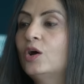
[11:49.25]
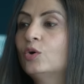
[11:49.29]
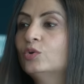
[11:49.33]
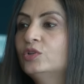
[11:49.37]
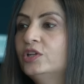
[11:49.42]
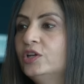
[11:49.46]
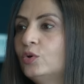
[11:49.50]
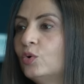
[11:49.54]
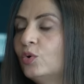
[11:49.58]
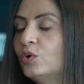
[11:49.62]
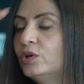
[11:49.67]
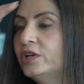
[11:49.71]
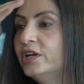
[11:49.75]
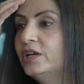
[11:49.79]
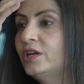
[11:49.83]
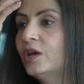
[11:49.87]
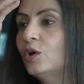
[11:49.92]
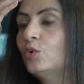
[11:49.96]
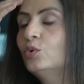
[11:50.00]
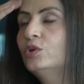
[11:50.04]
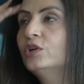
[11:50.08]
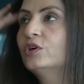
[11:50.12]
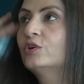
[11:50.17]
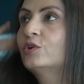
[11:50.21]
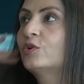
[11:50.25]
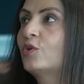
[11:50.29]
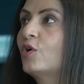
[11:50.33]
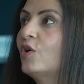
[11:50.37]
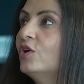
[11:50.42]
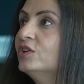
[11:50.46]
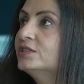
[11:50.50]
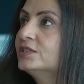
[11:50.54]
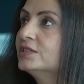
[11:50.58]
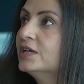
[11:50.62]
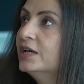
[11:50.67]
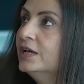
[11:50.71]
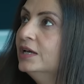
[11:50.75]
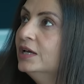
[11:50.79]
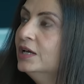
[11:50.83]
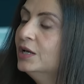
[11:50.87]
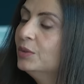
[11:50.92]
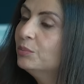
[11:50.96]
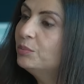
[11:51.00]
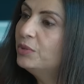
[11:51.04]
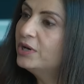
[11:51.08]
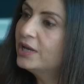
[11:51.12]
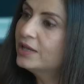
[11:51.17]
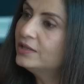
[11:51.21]
how they rolled it out across
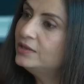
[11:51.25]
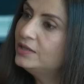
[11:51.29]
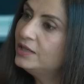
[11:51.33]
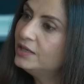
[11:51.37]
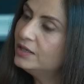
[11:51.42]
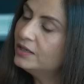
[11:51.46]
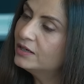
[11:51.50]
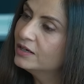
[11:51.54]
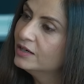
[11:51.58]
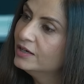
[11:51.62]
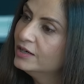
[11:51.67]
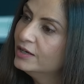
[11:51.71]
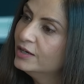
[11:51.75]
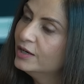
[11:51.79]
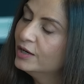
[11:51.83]
but i think